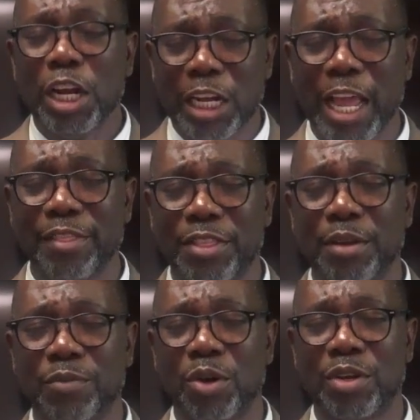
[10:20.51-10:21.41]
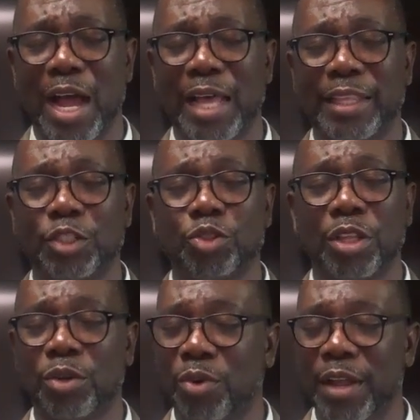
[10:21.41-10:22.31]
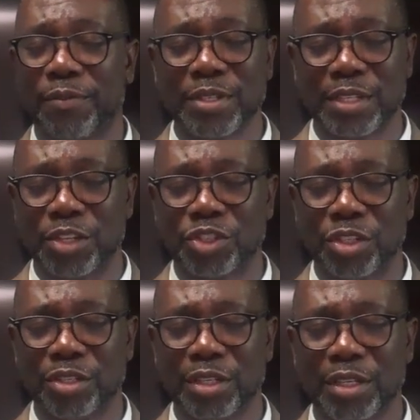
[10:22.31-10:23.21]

Let them know, God, that you're the great physician.